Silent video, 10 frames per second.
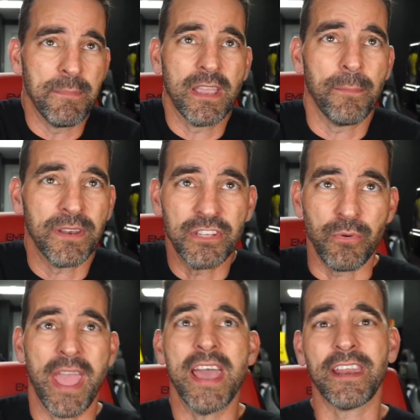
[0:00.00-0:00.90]
Company. You
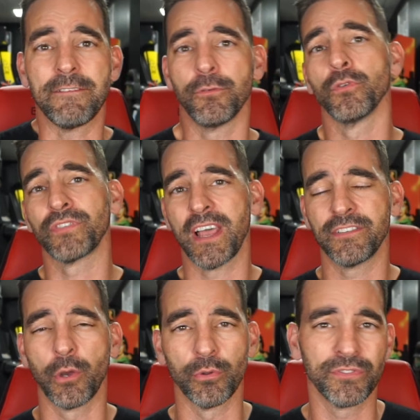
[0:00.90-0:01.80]
had a full-size
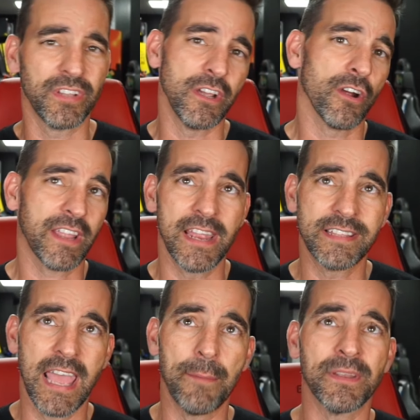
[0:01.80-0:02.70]
Golden Tee arcade
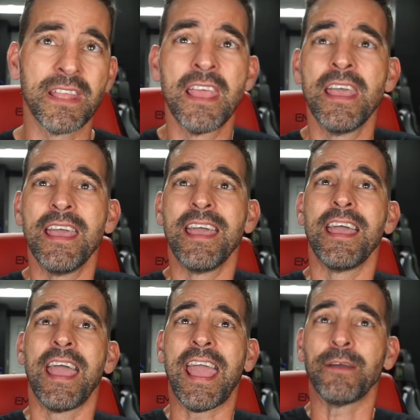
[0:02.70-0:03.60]
cabinet,
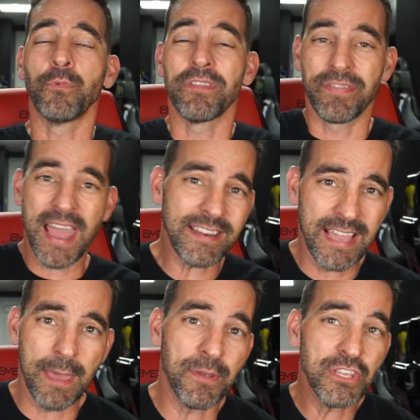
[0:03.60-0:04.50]
and with that
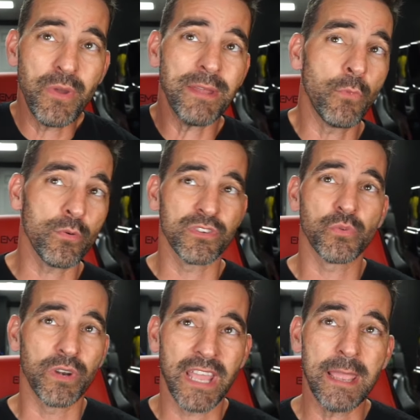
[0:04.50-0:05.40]
cabinet, you had more than
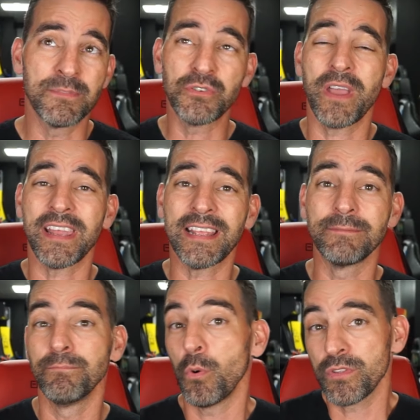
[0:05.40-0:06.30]
20 games. You
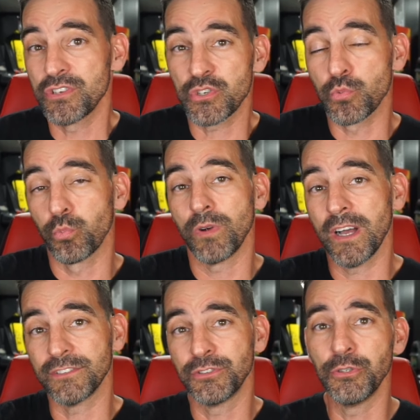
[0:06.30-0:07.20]
had more than just
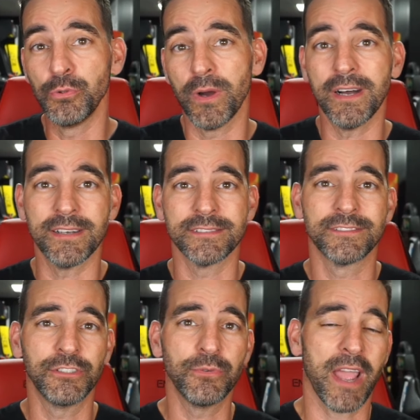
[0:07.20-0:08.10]

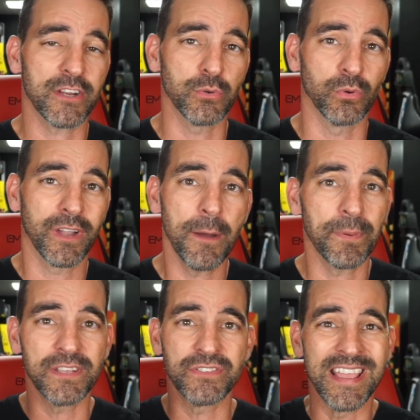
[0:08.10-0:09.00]
two actual
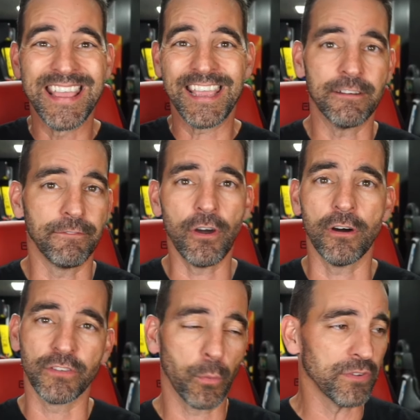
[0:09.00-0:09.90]
companies
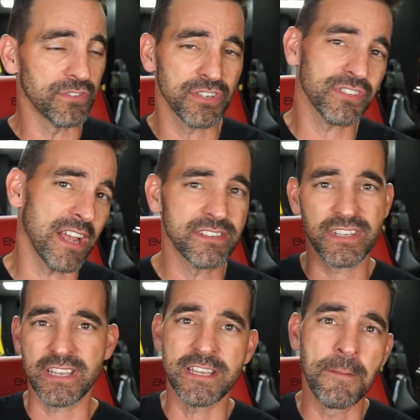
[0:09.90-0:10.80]
involved. It wasn't just
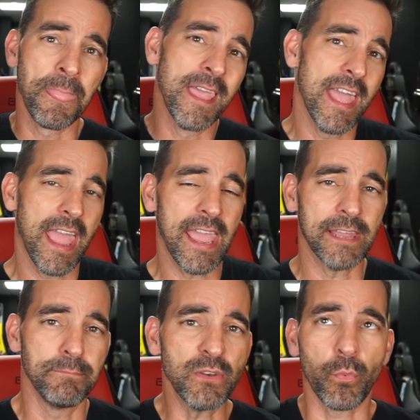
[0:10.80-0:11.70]
IT
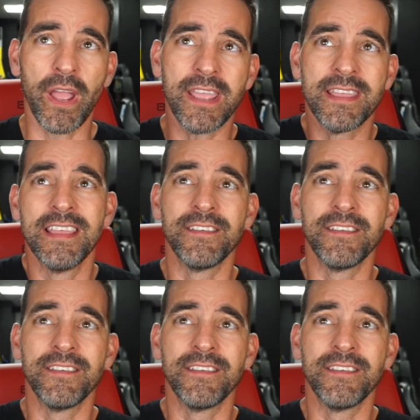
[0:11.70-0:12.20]
and Midway.